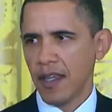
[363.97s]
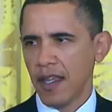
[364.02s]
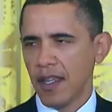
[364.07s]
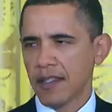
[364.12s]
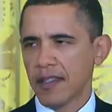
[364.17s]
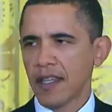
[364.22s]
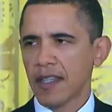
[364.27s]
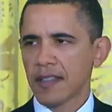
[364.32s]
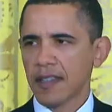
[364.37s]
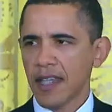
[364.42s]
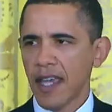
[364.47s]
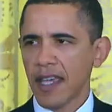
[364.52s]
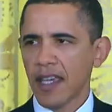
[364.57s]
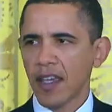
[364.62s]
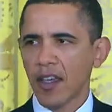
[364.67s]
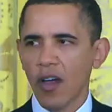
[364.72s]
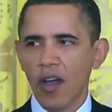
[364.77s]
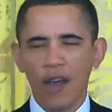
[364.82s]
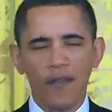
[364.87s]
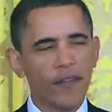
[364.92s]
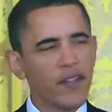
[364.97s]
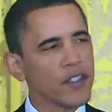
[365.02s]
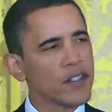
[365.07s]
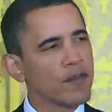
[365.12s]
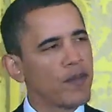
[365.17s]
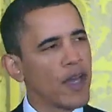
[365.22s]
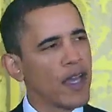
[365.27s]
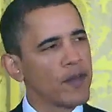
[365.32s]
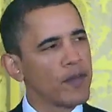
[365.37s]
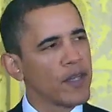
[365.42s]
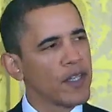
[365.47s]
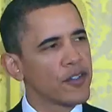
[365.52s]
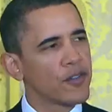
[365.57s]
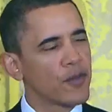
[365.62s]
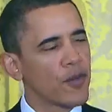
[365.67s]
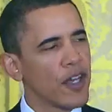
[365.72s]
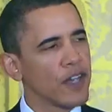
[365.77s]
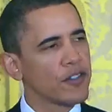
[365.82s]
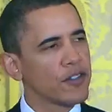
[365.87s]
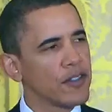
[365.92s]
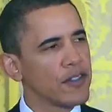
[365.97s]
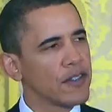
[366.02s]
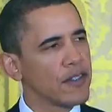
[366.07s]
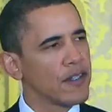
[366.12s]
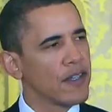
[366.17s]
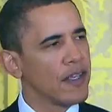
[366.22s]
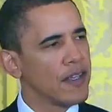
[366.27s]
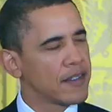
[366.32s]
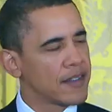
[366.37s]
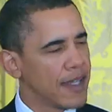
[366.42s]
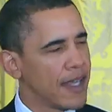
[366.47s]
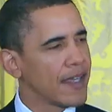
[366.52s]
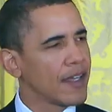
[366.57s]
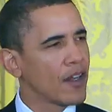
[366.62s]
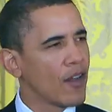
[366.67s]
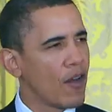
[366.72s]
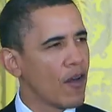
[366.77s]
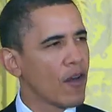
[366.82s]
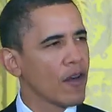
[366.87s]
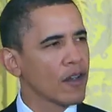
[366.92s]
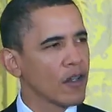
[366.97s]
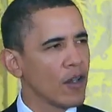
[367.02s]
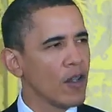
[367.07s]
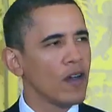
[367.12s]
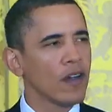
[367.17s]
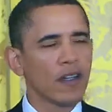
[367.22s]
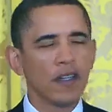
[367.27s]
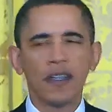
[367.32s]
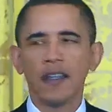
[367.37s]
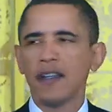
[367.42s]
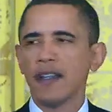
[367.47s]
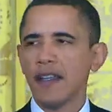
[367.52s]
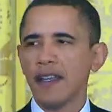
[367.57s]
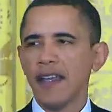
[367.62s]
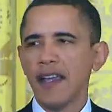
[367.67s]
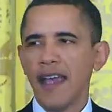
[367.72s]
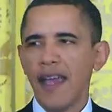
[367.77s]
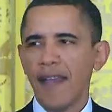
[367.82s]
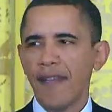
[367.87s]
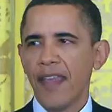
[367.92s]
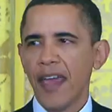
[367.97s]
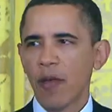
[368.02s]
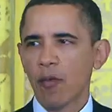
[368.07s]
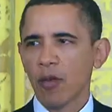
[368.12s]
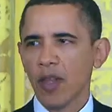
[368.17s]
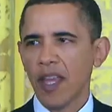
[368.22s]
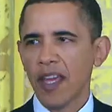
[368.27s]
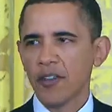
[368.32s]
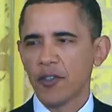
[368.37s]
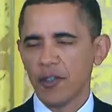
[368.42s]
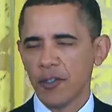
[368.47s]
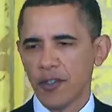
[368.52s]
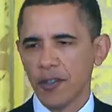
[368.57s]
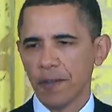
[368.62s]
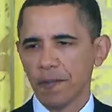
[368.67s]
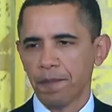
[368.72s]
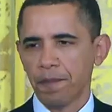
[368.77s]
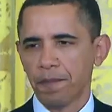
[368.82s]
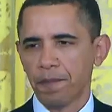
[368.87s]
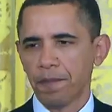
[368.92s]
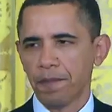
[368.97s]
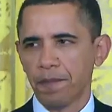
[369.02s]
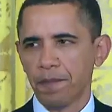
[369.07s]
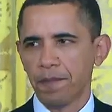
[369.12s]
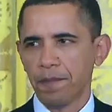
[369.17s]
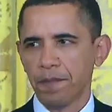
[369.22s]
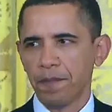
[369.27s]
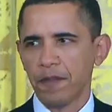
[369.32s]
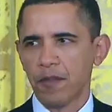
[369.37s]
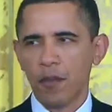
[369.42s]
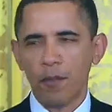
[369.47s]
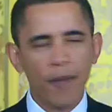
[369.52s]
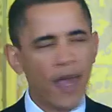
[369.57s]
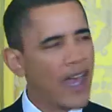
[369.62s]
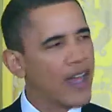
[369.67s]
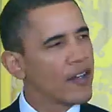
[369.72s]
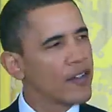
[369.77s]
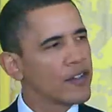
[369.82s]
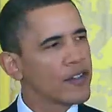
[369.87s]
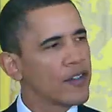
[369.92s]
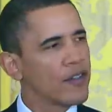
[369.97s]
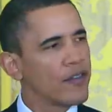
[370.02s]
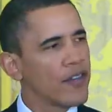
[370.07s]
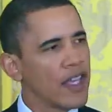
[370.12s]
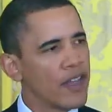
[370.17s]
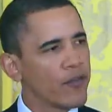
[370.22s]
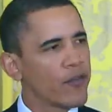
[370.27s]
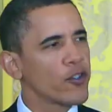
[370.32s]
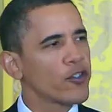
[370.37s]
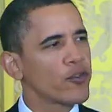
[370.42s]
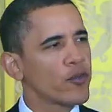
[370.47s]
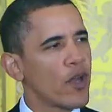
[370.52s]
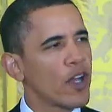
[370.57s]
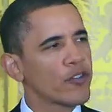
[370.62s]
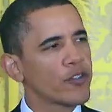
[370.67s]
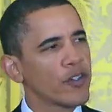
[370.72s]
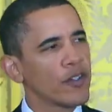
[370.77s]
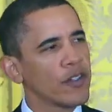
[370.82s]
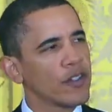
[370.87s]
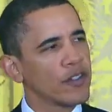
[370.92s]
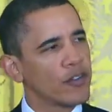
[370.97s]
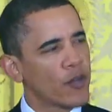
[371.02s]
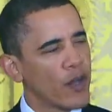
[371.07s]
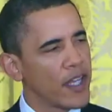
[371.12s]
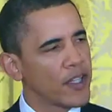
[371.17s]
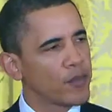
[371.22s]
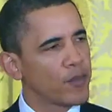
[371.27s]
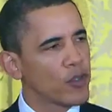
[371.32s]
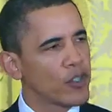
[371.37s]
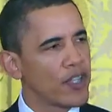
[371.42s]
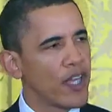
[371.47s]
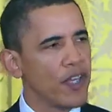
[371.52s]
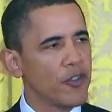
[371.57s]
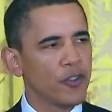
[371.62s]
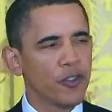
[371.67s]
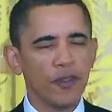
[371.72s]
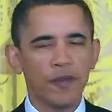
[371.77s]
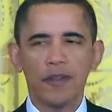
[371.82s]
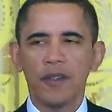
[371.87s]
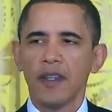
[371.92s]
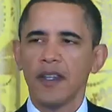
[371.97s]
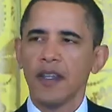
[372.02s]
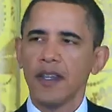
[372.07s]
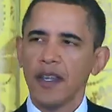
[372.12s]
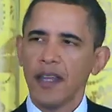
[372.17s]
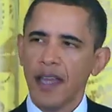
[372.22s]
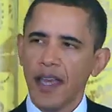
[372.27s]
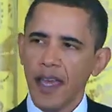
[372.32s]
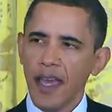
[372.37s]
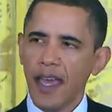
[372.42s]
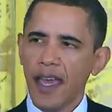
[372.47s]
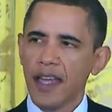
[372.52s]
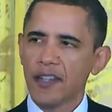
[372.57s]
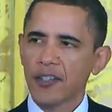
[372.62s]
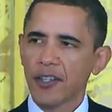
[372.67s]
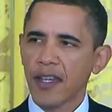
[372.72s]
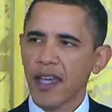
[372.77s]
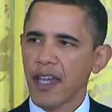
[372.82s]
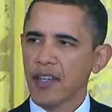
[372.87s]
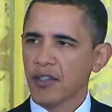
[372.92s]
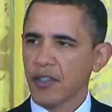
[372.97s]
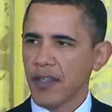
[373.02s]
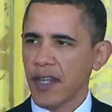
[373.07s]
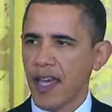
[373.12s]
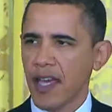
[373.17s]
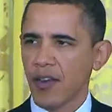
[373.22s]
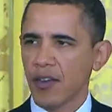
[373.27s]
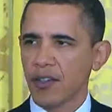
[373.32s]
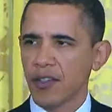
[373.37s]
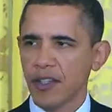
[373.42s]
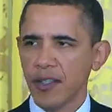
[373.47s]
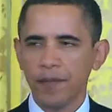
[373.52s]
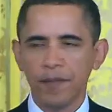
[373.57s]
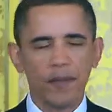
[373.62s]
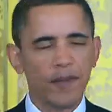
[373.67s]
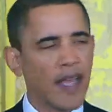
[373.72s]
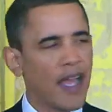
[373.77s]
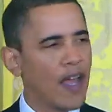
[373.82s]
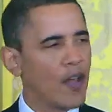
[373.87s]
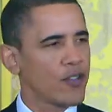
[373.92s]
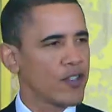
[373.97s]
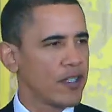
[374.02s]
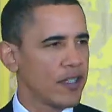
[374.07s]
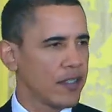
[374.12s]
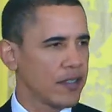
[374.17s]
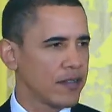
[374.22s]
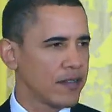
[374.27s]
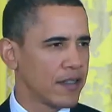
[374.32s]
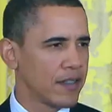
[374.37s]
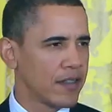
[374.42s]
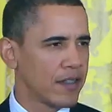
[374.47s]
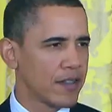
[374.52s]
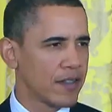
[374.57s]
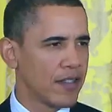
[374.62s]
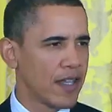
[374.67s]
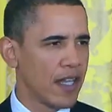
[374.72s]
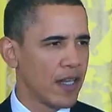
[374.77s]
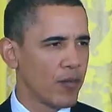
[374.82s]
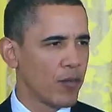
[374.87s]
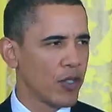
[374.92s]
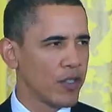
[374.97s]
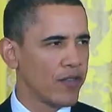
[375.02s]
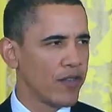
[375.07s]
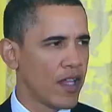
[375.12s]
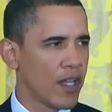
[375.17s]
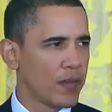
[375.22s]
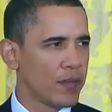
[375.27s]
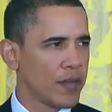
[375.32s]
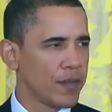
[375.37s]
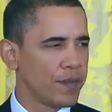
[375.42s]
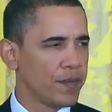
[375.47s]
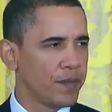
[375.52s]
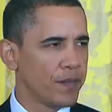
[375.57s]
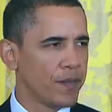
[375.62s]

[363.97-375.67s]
And since taking office, my administration has taken a hard look at that relationship, from matters of infrastructure to transportation, education to energy, housing to sustainable development.